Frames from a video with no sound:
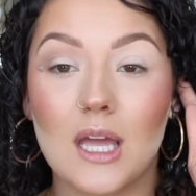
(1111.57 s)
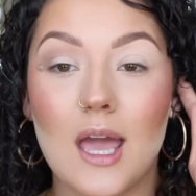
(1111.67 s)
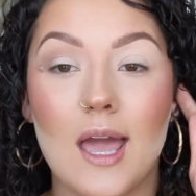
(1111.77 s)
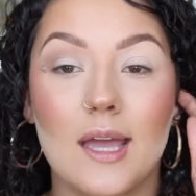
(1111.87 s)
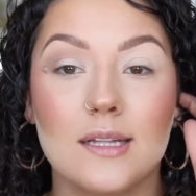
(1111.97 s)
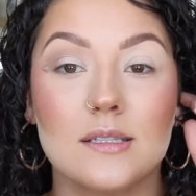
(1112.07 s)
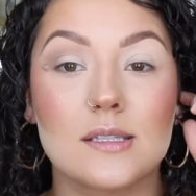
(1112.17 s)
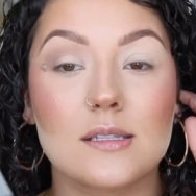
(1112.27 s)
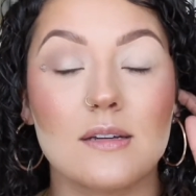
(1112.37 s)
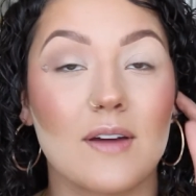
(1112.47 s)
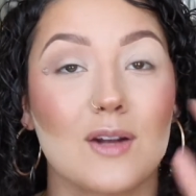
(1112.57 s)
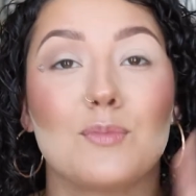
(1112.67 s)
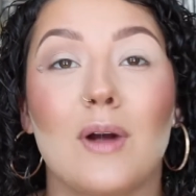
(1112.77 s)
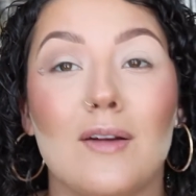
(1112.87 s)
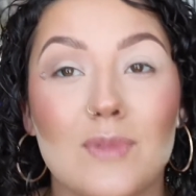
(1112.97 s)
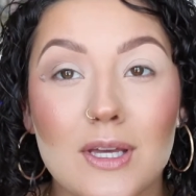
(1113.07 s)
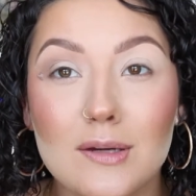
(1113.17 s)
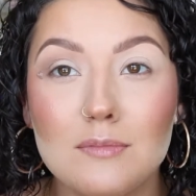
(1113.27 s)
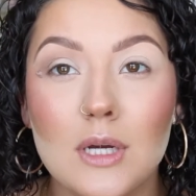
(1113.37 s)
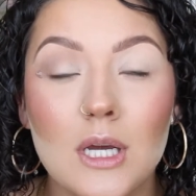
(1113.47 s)
and if I don't prime
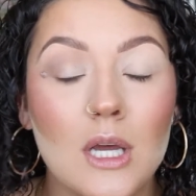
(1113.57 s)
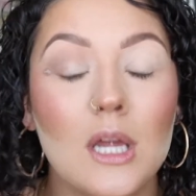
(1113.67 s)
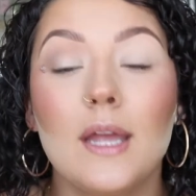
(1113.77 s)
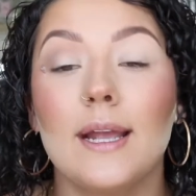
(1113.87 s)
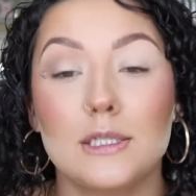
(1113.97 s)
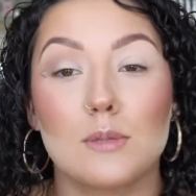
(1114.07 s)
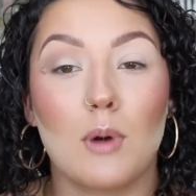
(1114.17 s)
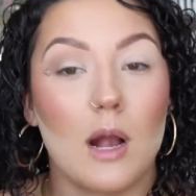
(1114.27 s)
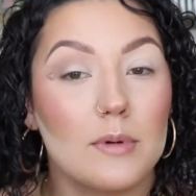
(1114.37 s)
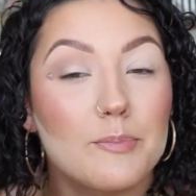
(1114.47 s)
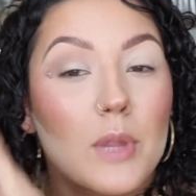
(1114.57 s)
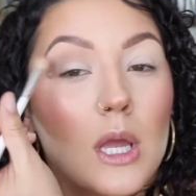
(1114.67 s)
them, it's a problem.